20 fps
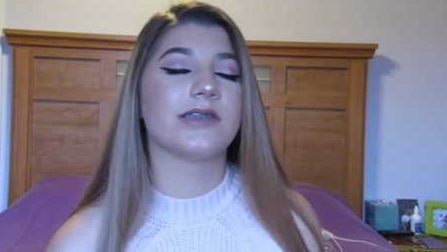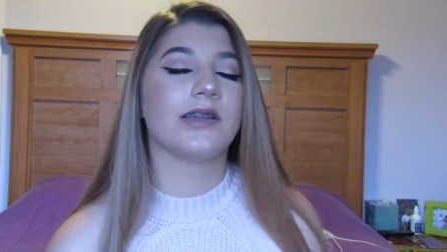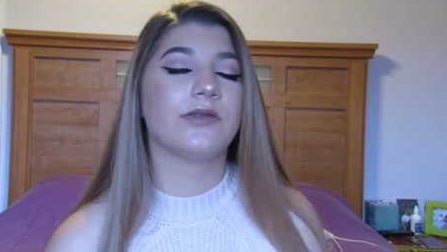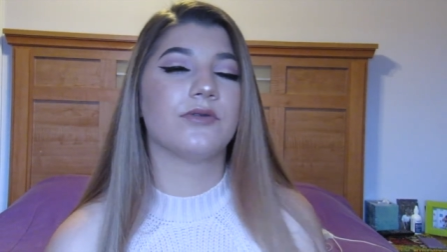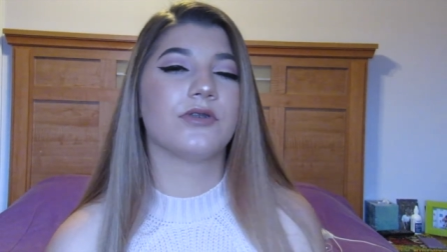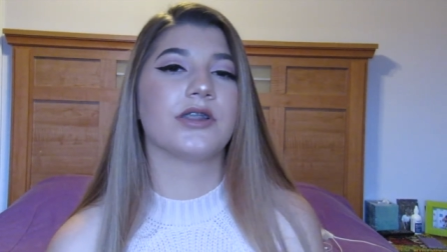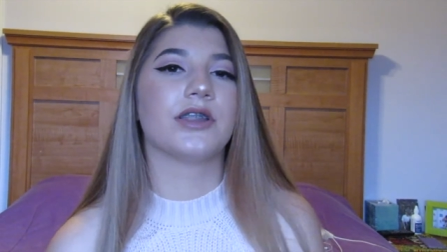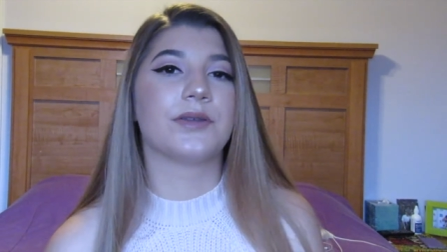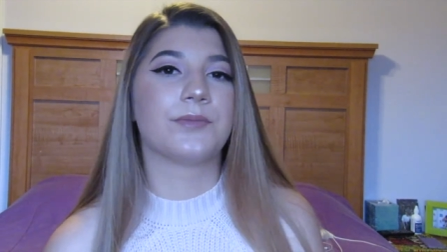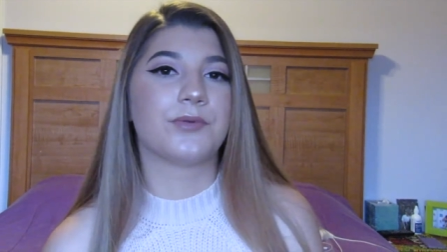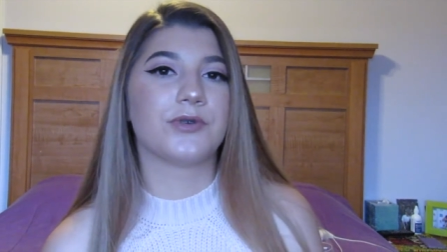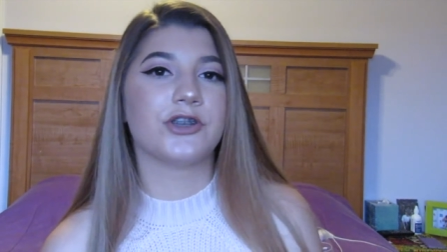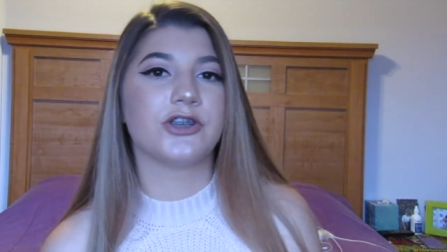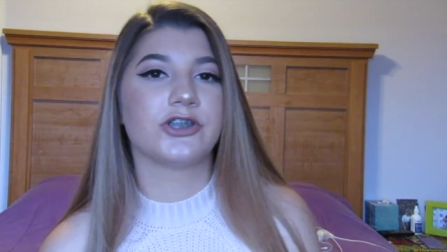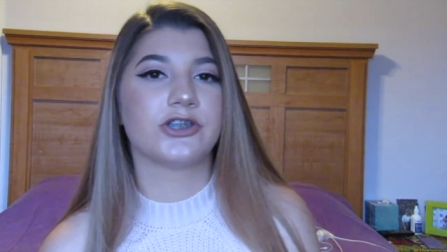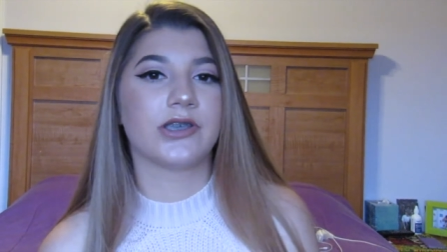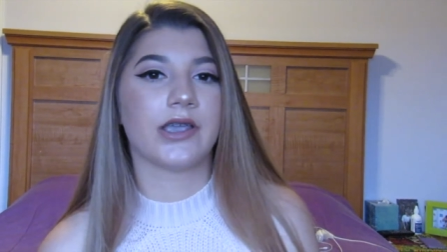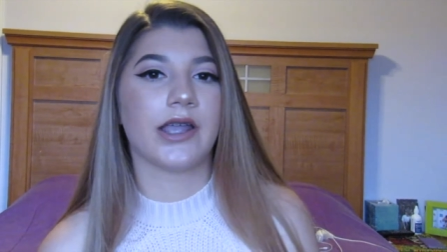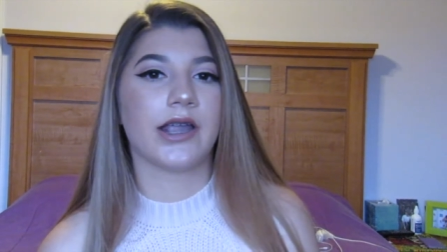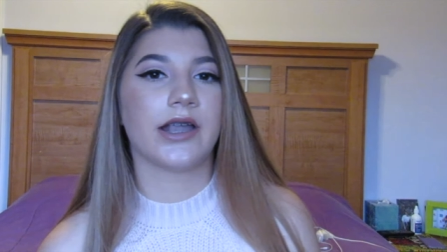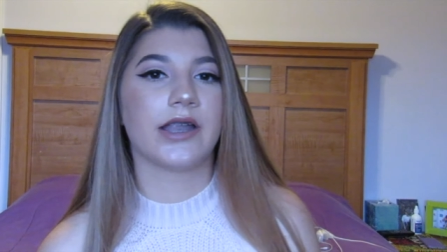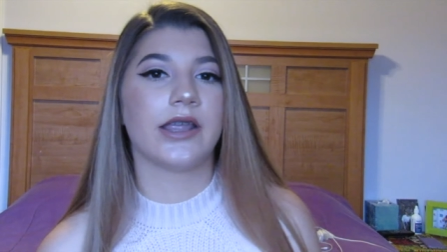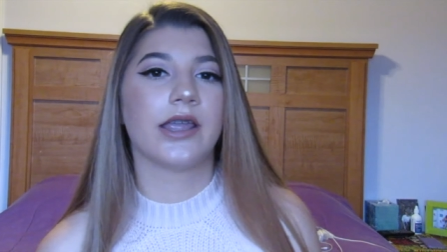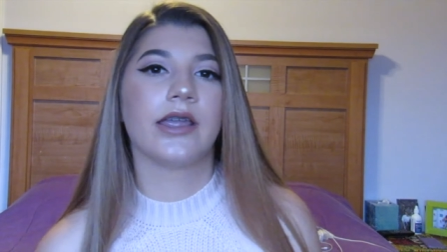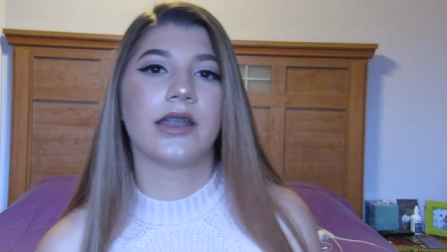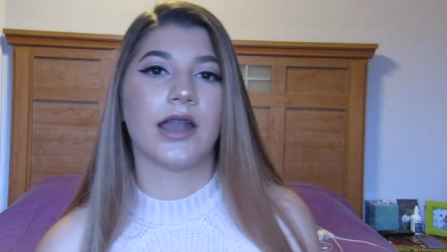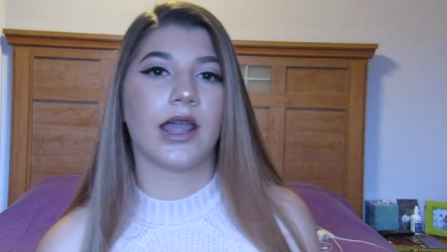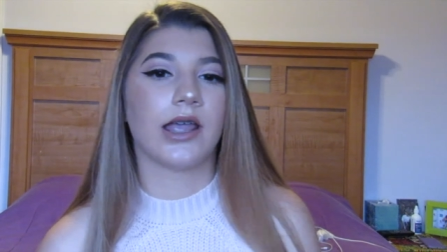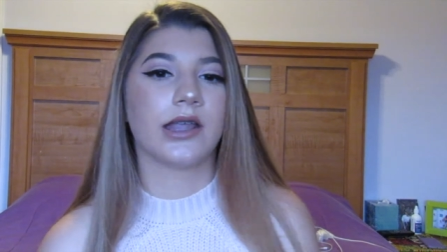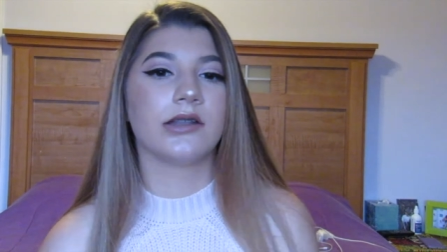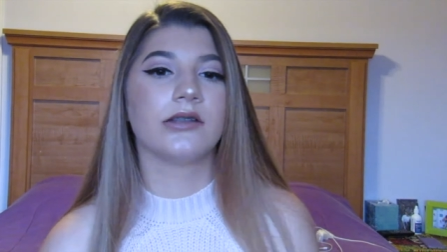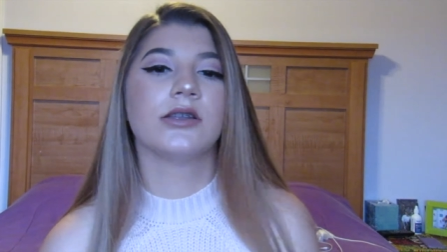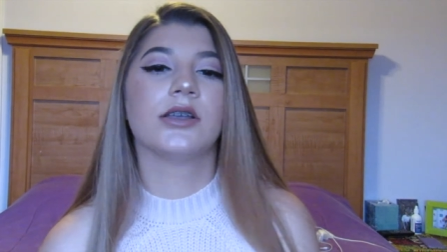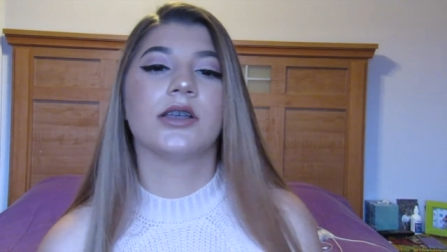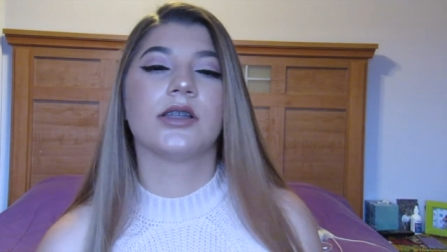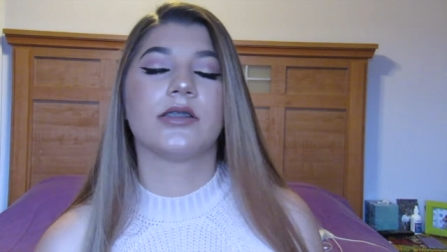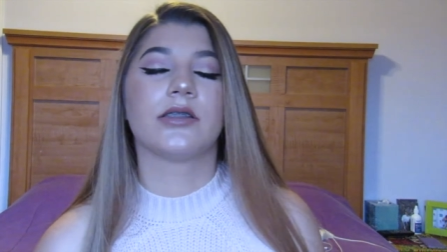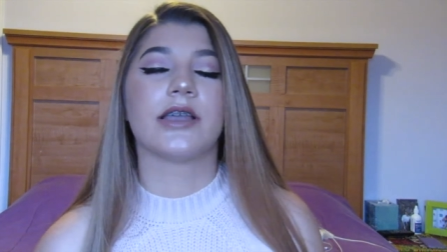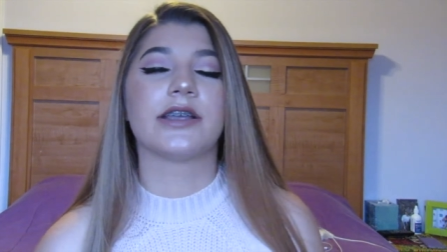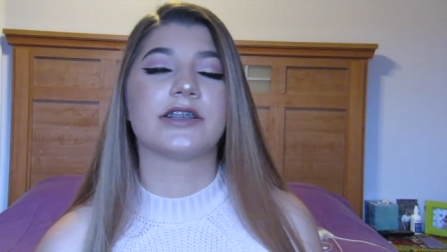I'd really appreciate it and I'd
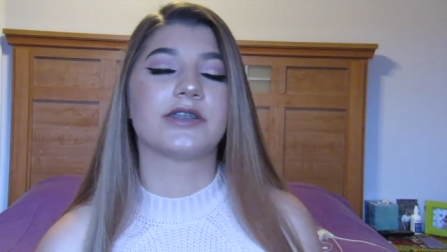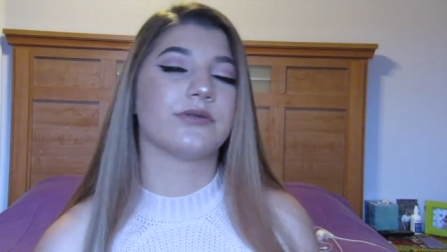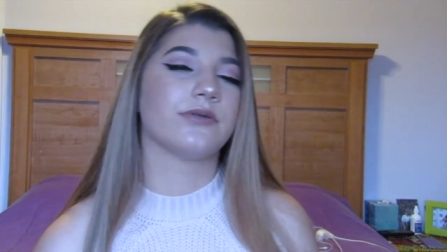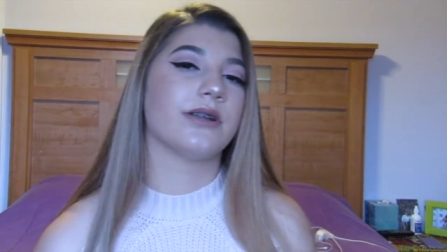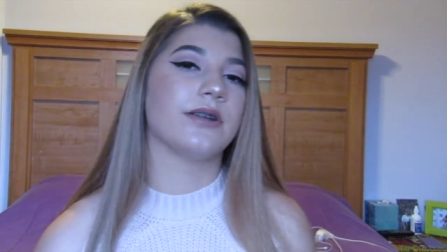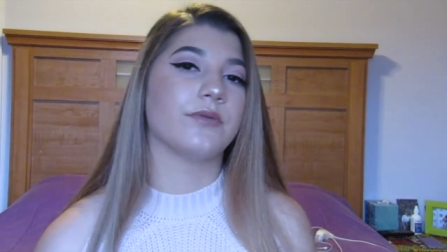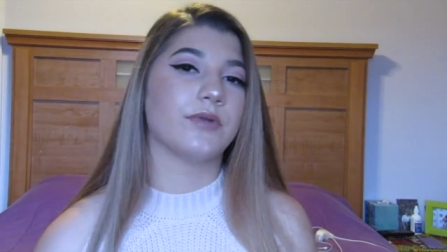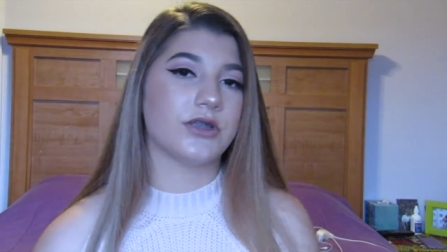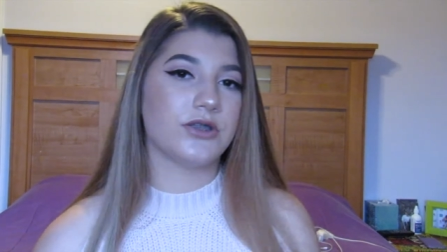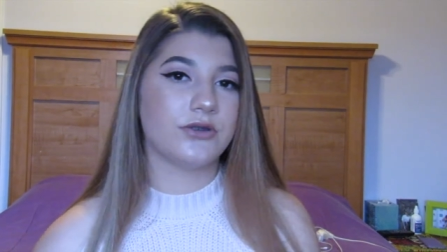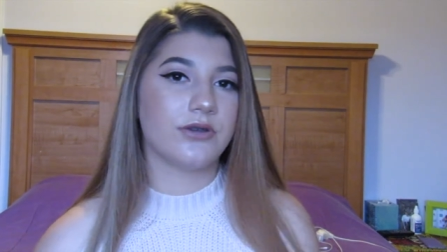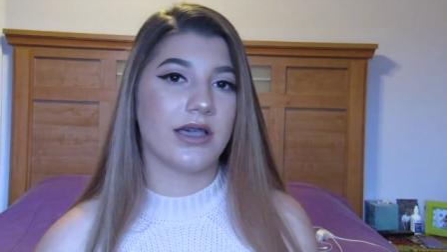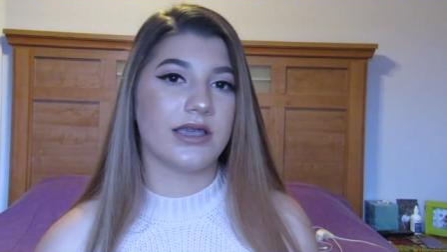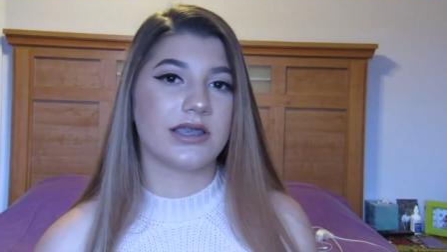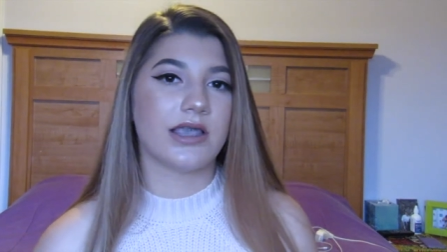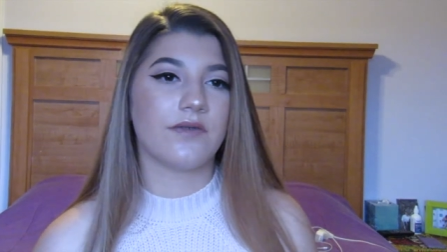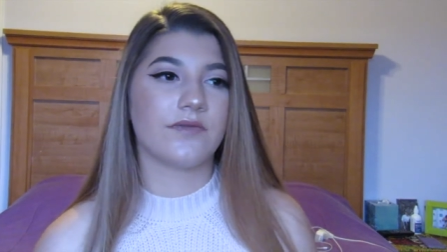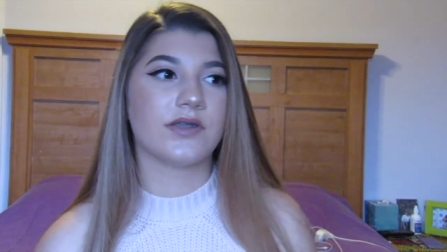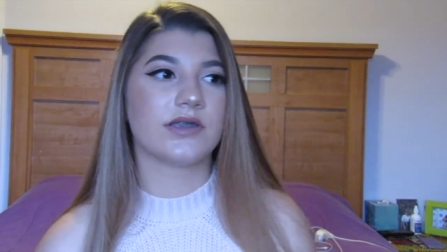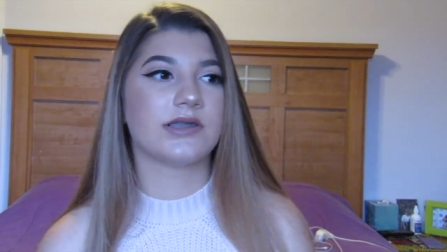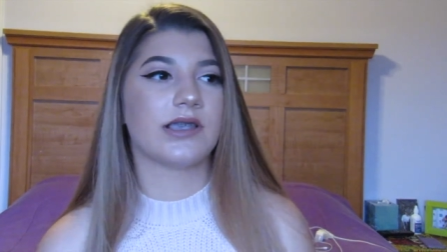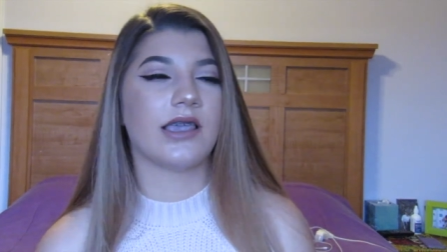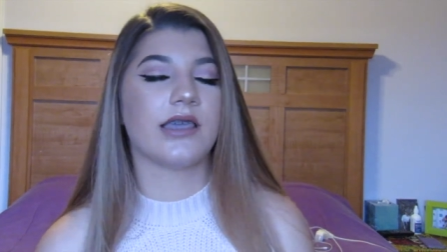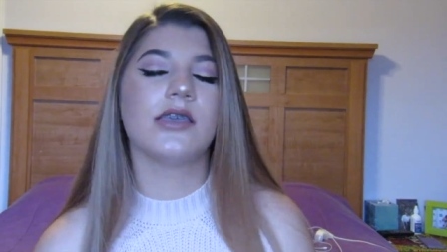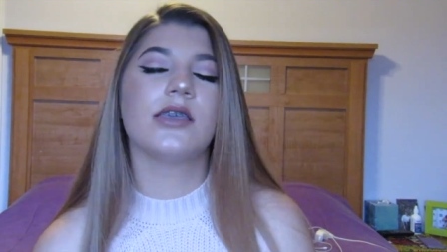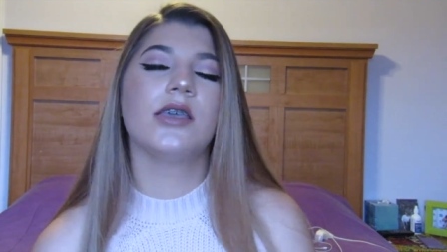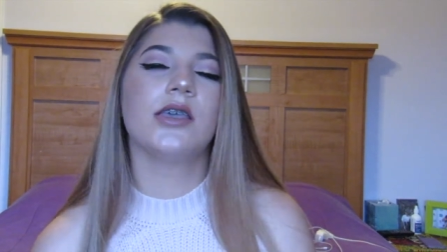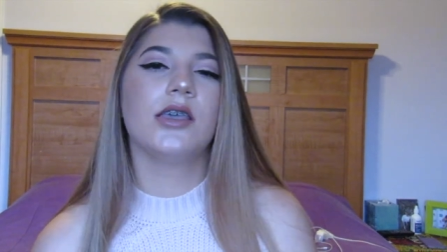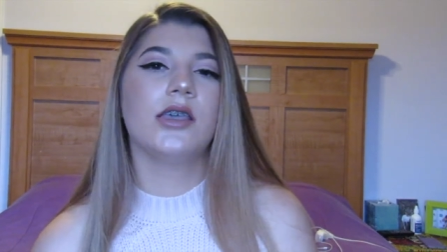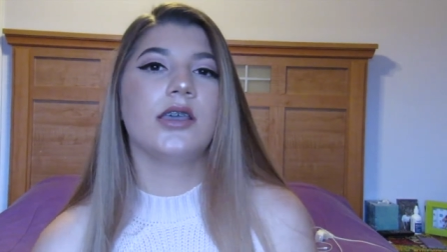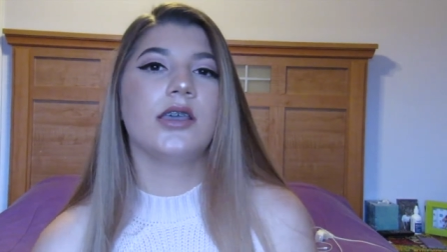like to read what you guys have to say.